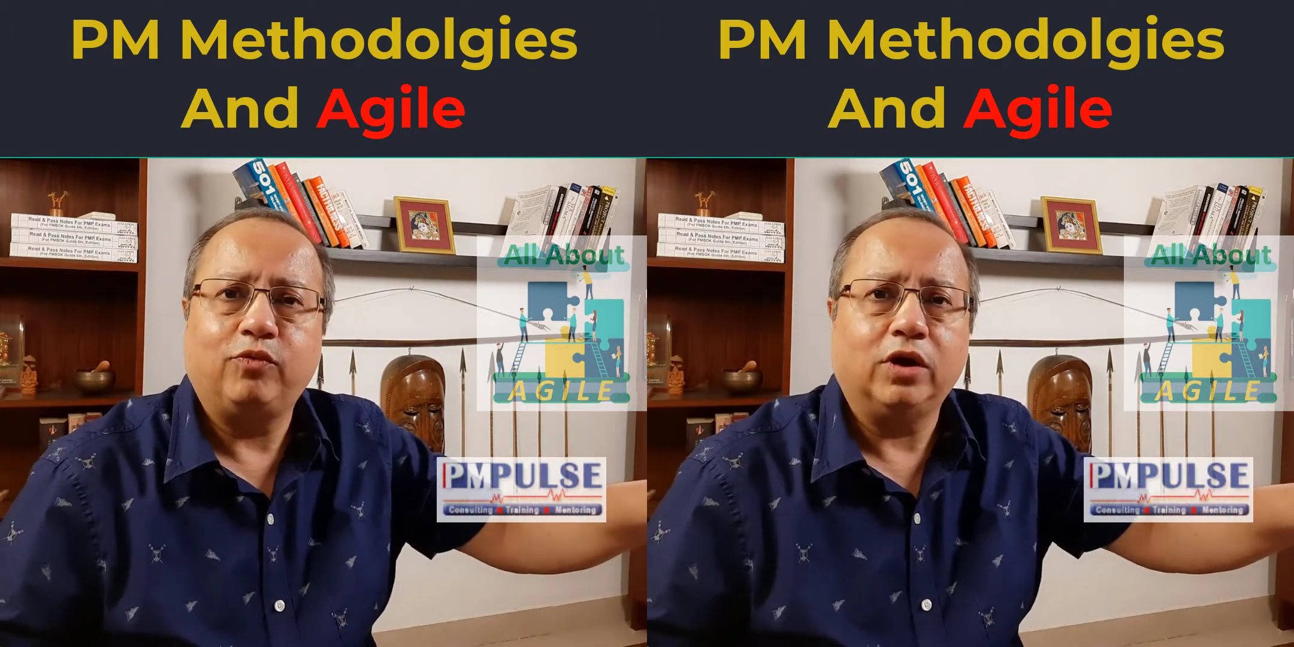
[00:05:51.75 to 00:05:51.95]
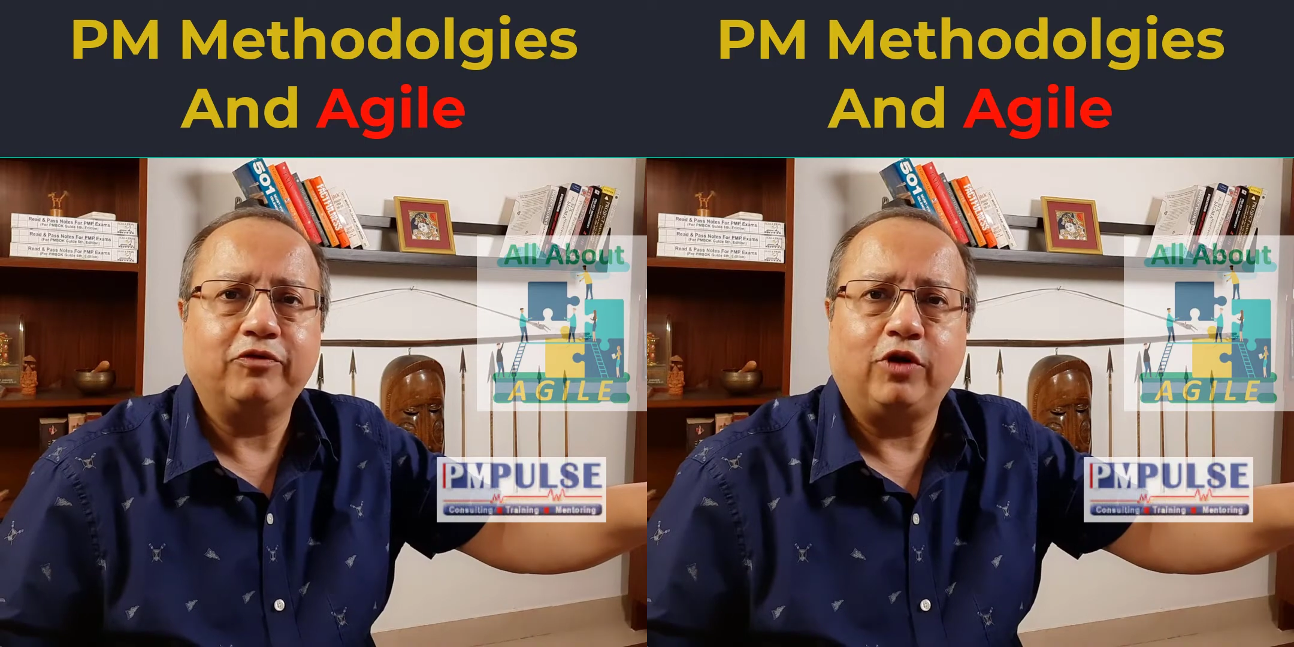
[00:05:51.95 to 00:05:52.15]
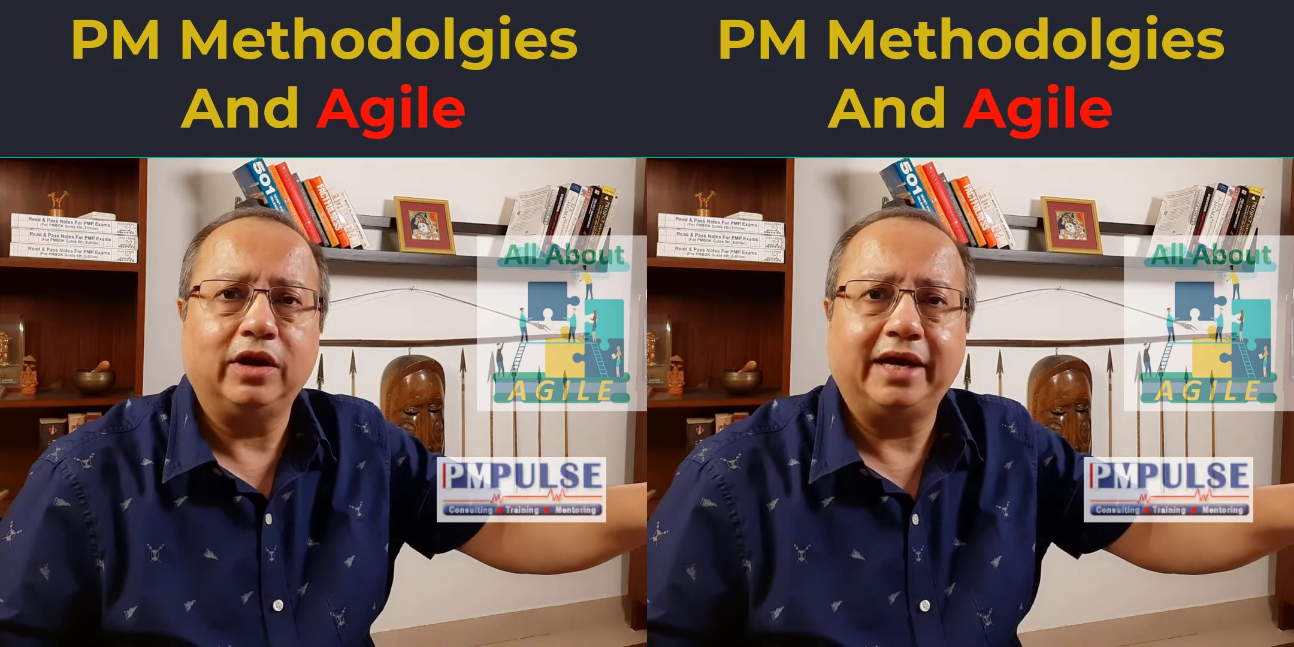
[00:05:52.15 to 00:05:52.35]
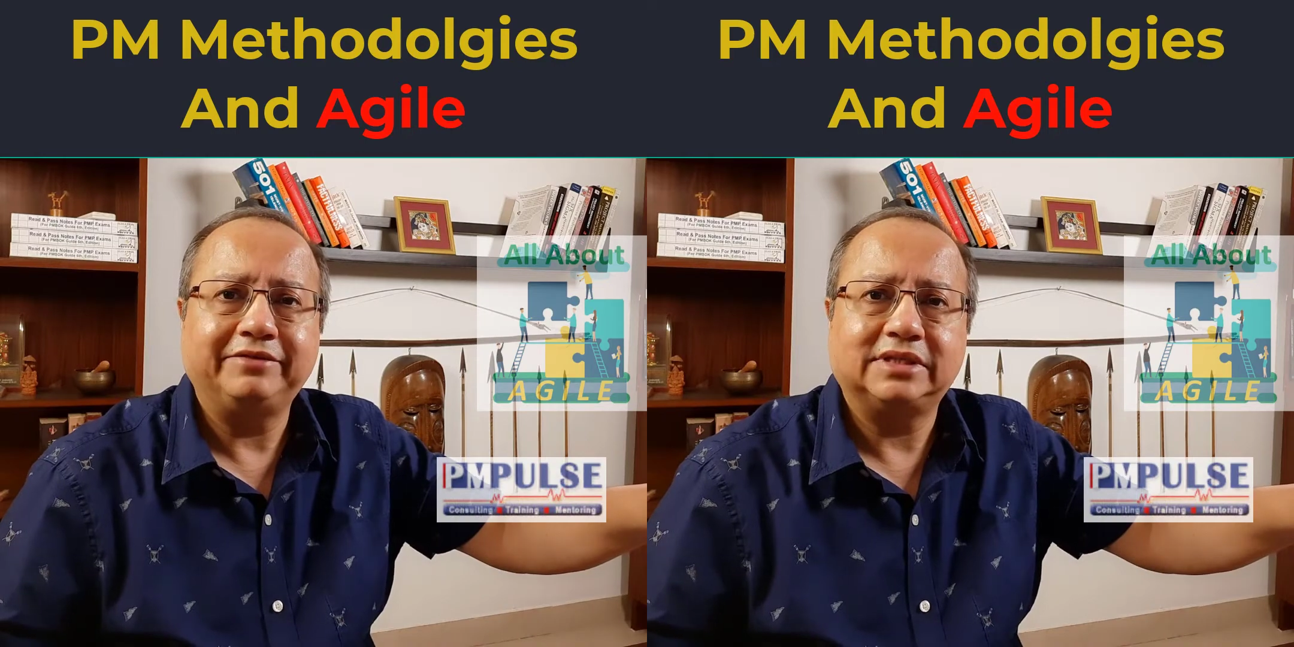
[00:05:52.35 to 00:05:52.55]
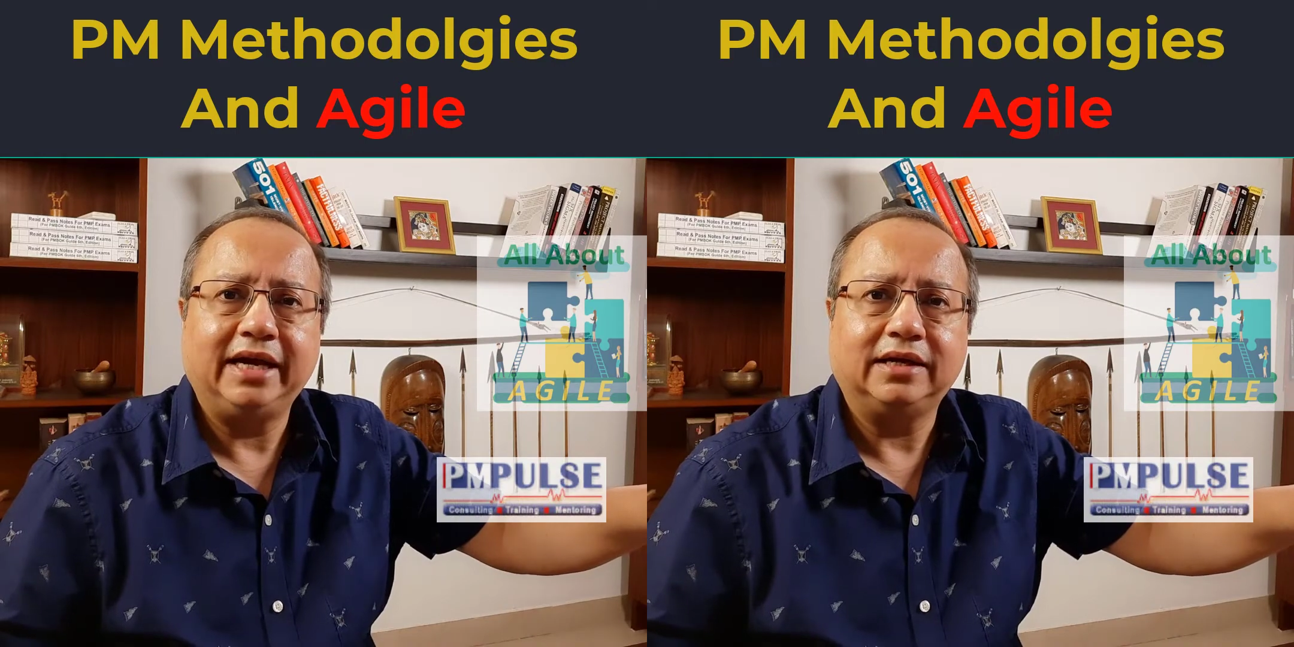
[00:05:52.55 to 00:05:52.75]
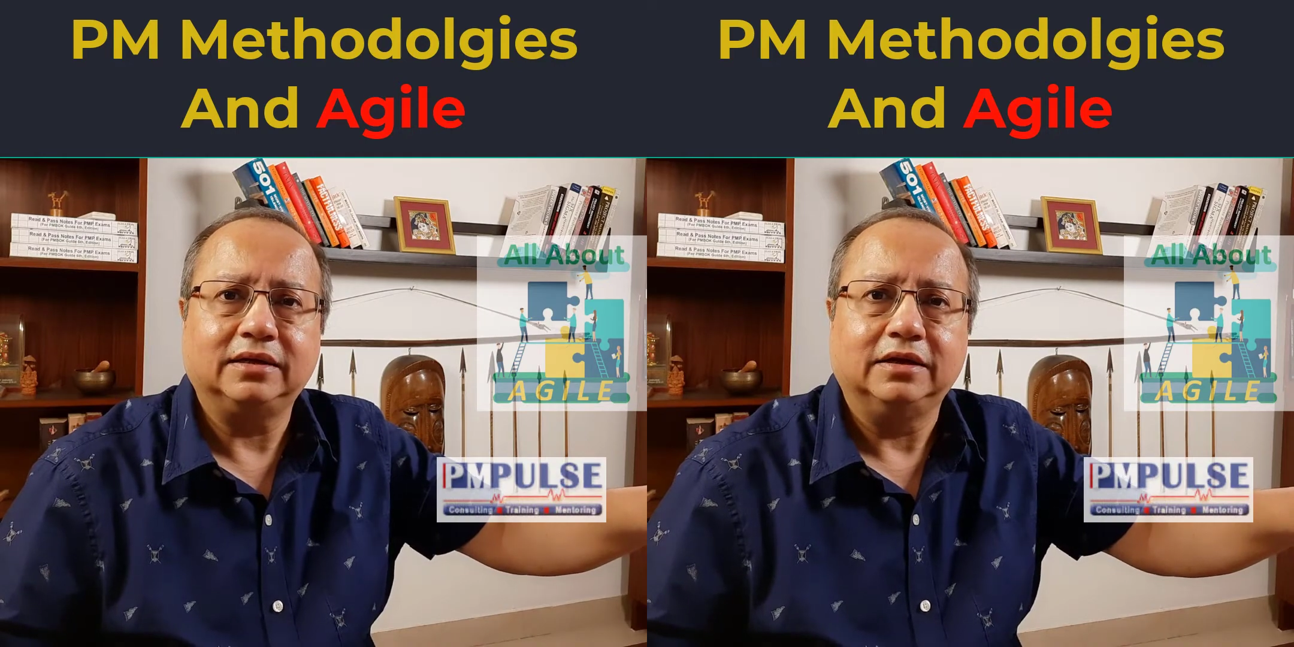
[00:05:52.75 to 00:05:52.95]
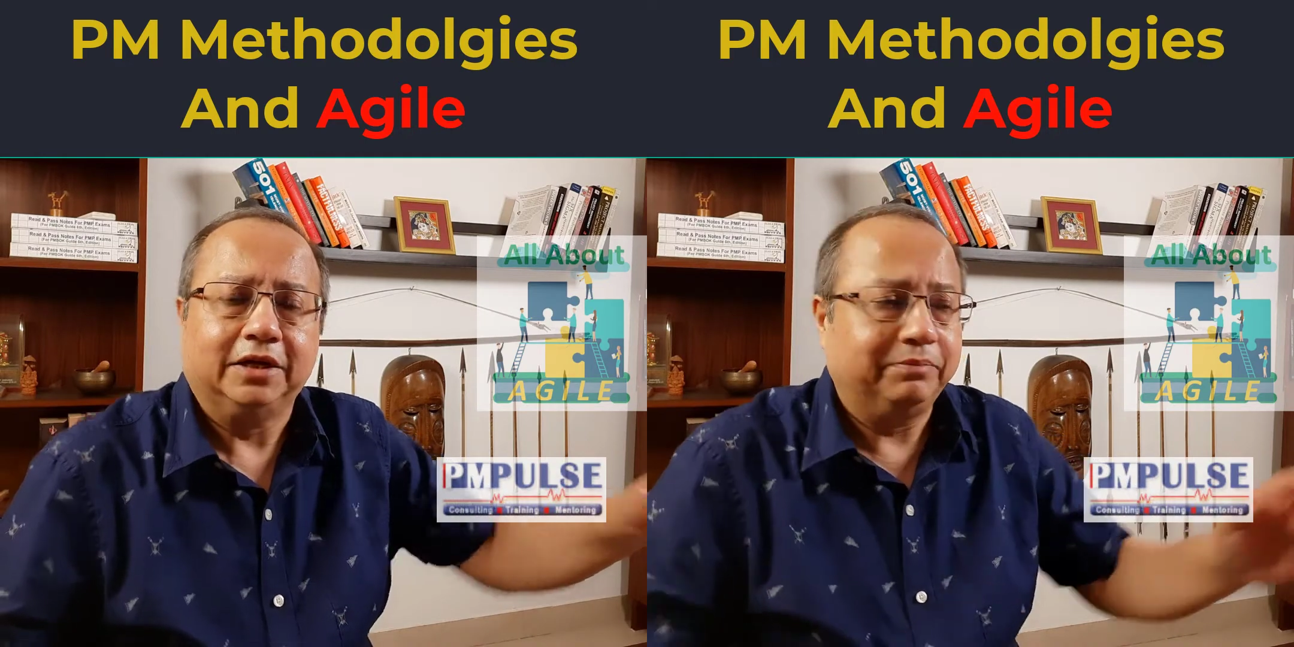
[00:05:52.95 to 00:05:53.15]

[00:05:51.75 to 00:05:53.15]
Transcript: waterfall life cycle,